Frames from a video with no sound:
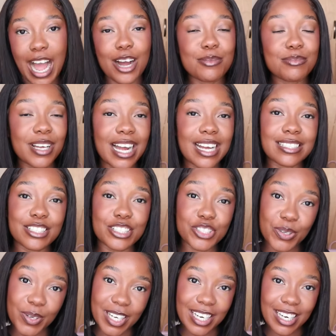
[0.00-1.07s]
I hope you guys
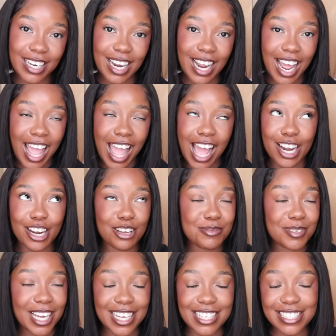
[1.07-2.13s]
enjoyed it. Now
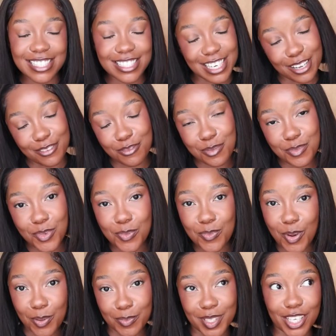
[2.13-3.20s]
if you guys stay for more
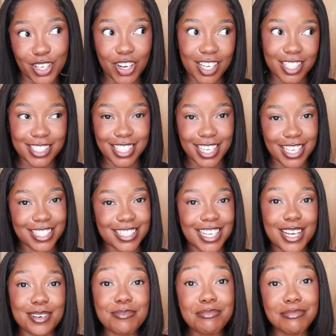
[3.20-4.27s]
mommy
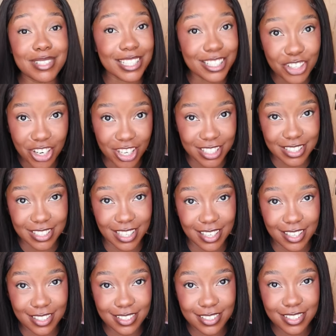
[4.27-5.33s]
content and me
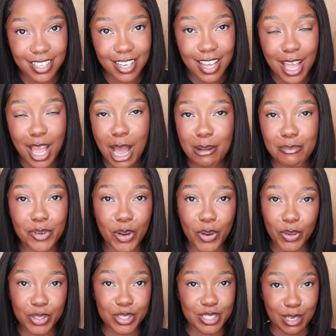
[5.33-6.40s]
content. I'm
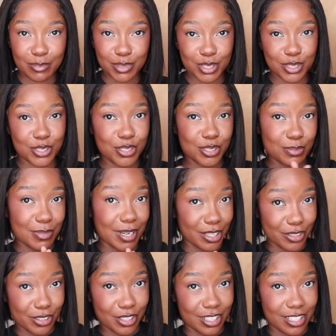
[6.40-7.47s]
not gonna substitute
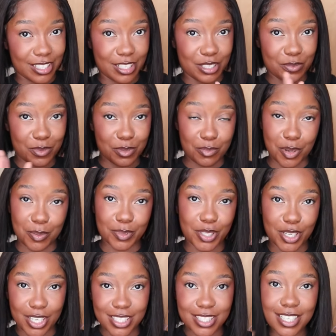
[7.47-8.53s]
my content with mommy
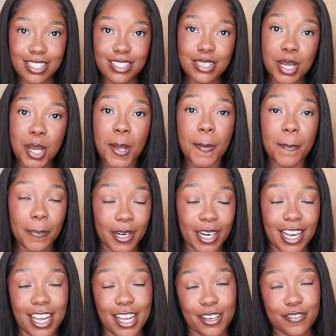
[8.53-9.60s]
content. But
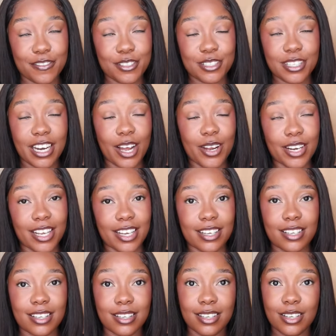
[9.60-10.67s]
I have to now like
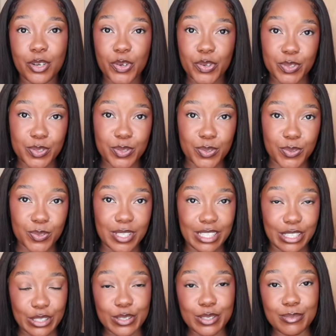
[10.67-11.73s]
also
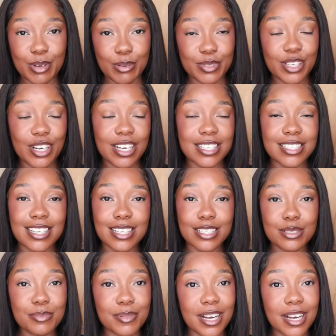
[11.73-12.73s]
include mommy content.